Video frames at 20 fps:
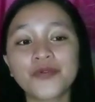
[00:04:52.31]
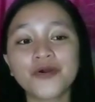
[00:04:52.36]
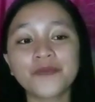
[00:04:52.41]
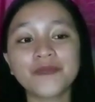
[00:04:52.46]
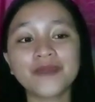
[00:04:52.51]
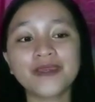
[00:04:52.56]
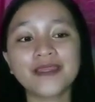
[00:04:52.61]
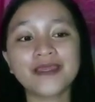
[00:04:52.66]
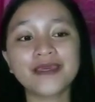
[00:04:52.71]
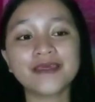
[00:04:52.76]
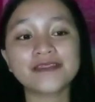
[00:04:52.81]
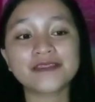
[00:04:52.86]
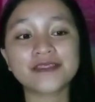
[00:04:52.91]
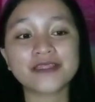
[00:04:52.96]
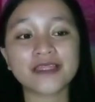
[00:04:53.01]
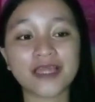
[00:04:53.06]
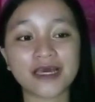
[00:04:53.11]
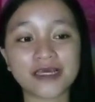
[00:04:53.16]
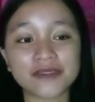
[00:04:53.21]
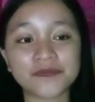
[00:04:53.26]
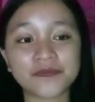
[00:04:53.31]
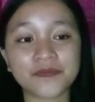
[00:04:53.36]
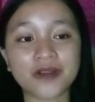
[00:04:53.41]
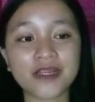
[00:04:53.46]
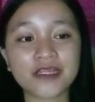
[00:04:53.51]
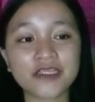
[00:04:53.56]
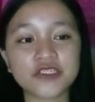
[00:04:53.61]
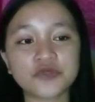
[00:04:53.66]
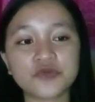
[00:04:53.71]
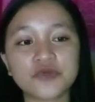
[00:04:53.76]
prominent
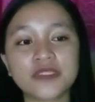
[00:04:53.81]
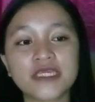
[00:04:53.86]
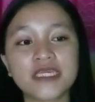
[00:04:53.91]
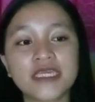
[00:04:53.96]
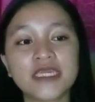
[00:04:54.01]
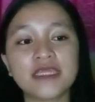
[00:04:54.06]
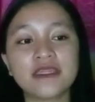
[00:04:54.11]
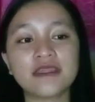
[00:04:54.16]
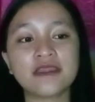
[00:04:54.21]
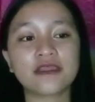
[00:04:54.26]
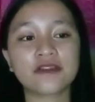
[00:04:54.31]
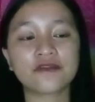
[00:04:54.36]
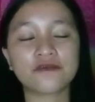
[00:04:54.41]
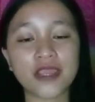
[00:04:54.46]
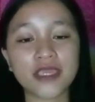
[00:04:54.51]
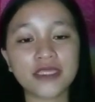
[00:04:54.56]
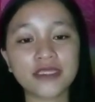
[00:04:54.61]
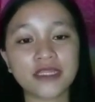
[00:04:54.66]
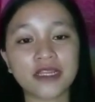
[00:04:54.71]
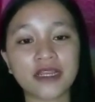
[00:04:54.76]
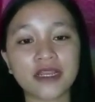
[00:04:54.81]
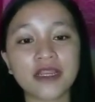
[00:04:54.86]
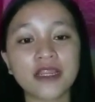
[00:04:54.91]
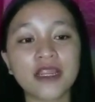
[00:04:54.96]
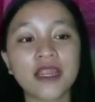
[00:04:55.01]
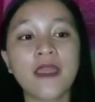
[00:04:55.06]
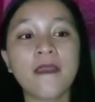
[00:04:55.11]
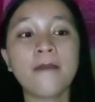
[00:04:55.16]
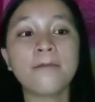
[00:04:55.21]
landmarks within the greater